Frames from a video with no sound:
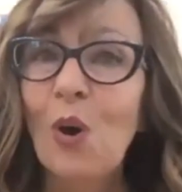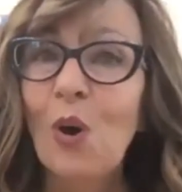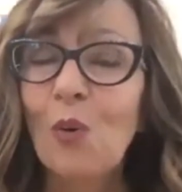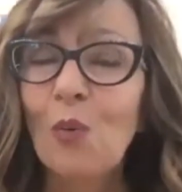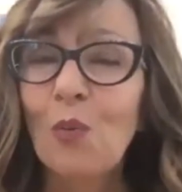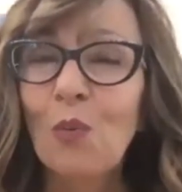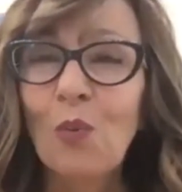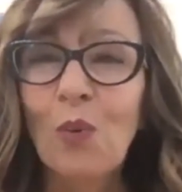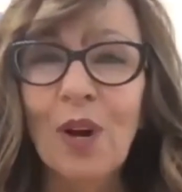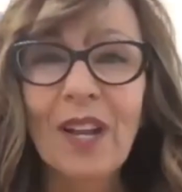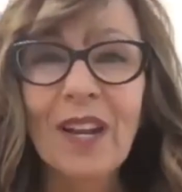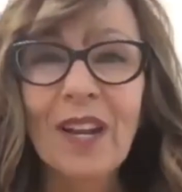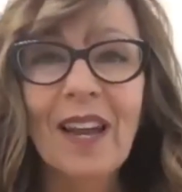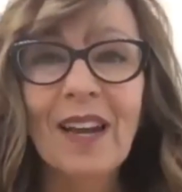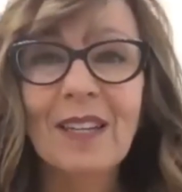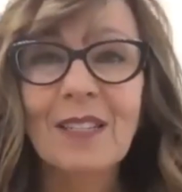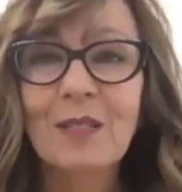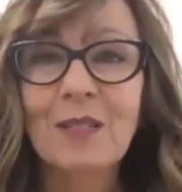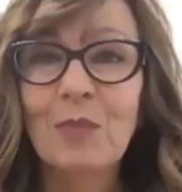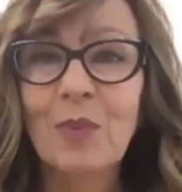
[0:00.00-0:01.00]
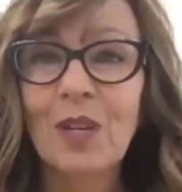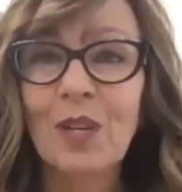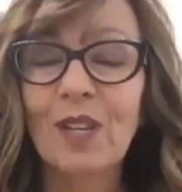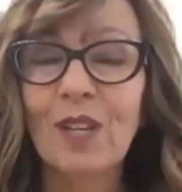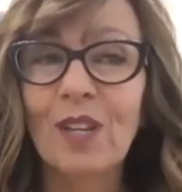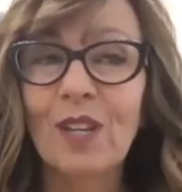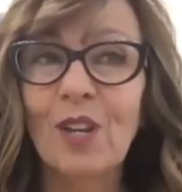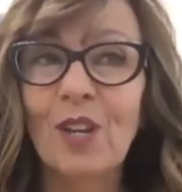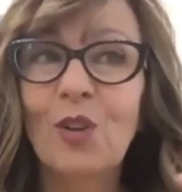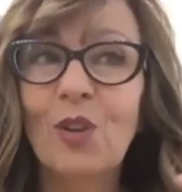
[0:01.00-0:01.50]
what has
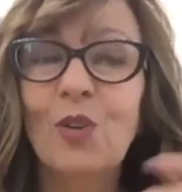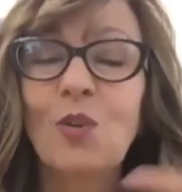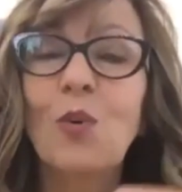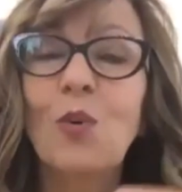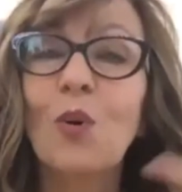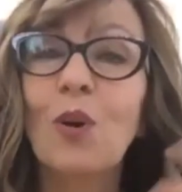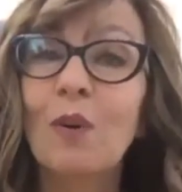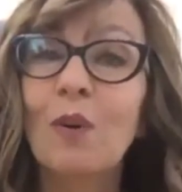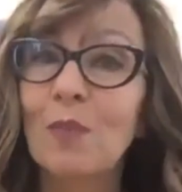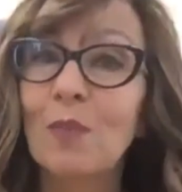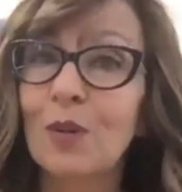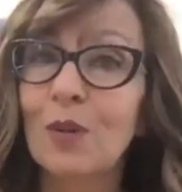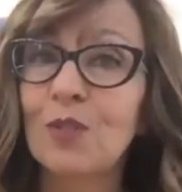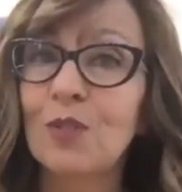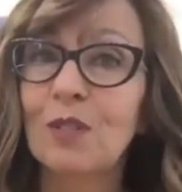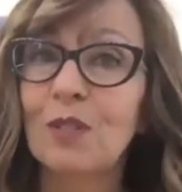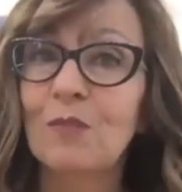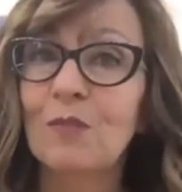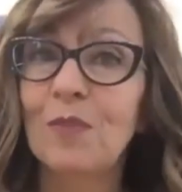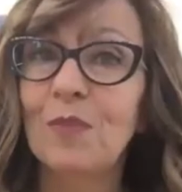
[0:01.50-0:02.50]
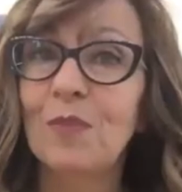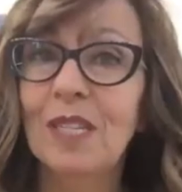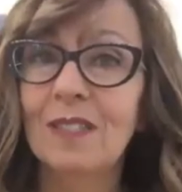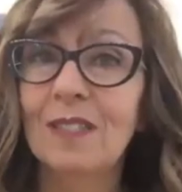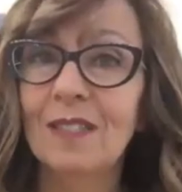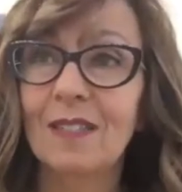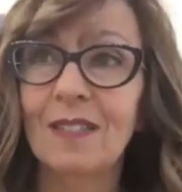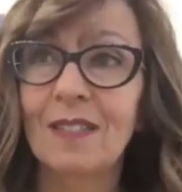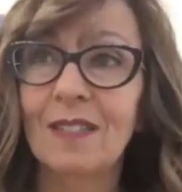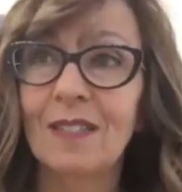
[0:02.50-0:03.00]
been your most
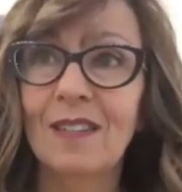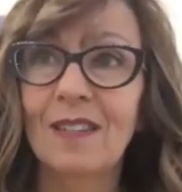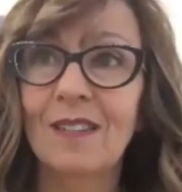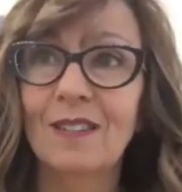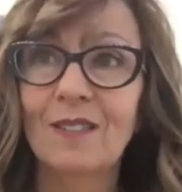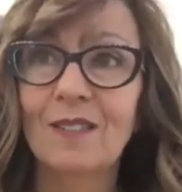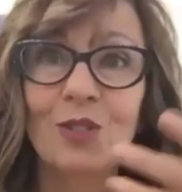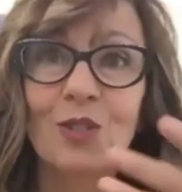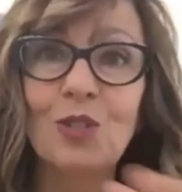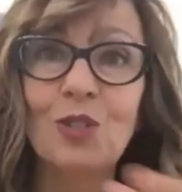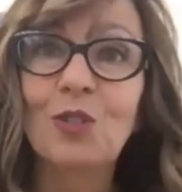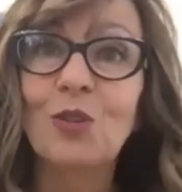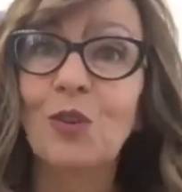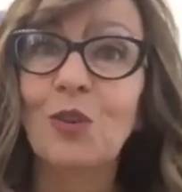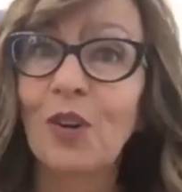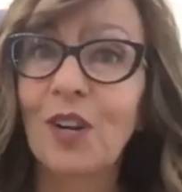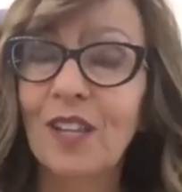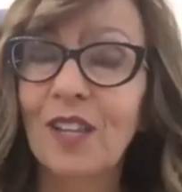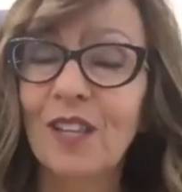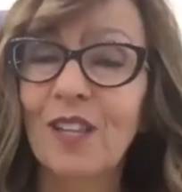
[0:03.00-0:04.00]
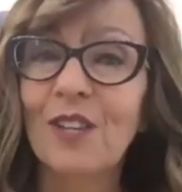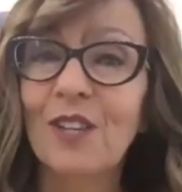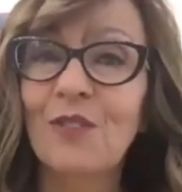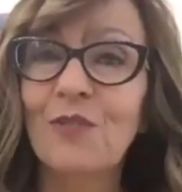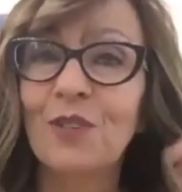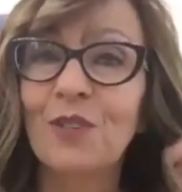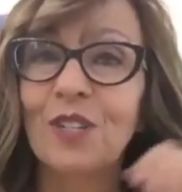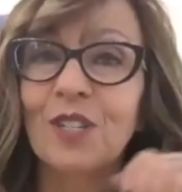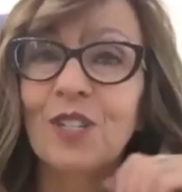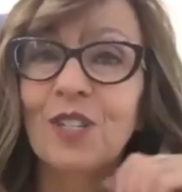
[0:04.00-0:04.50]
amazing story that you
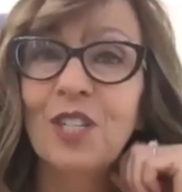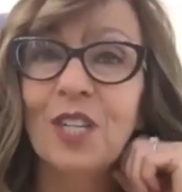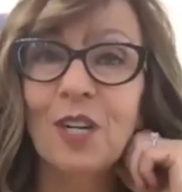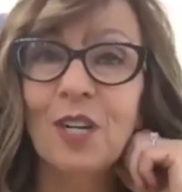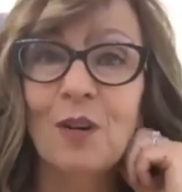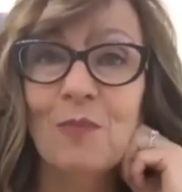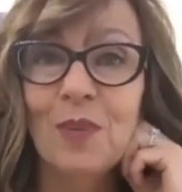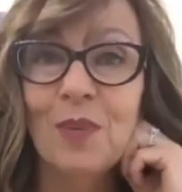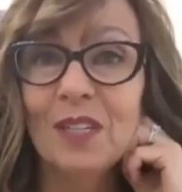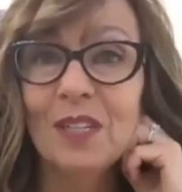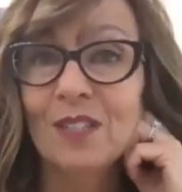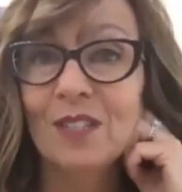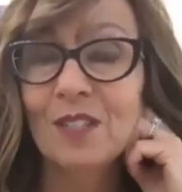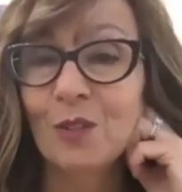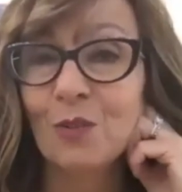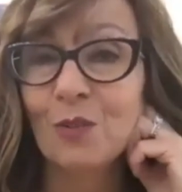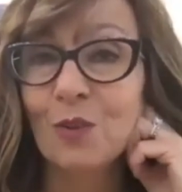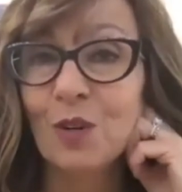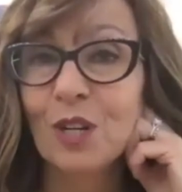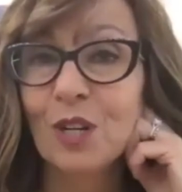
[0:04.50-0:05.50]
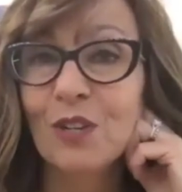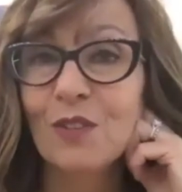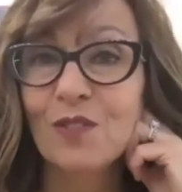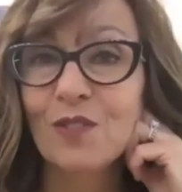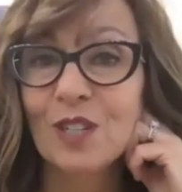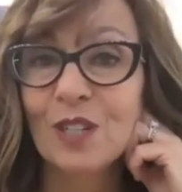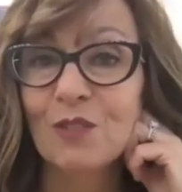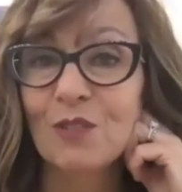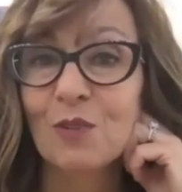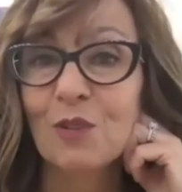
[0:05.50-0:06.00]
want to share based on the work you've
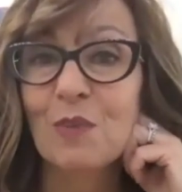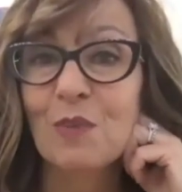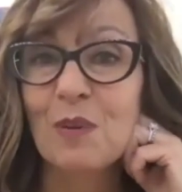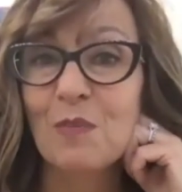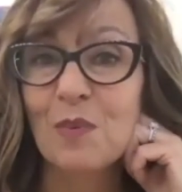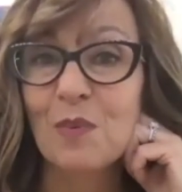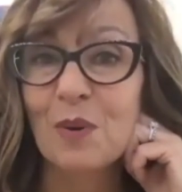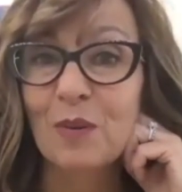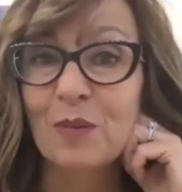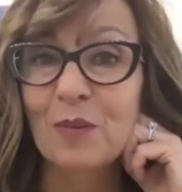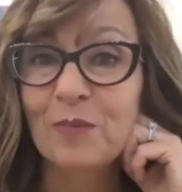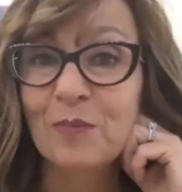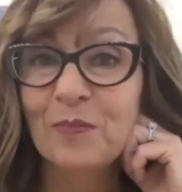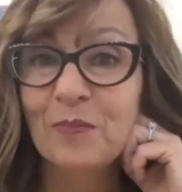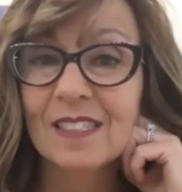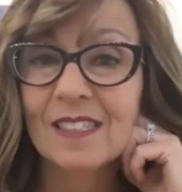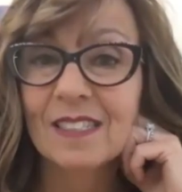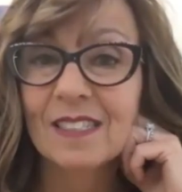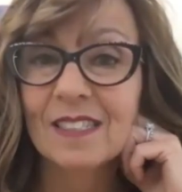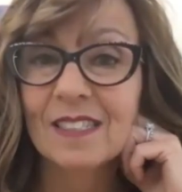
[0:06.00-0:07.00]
done with people. Let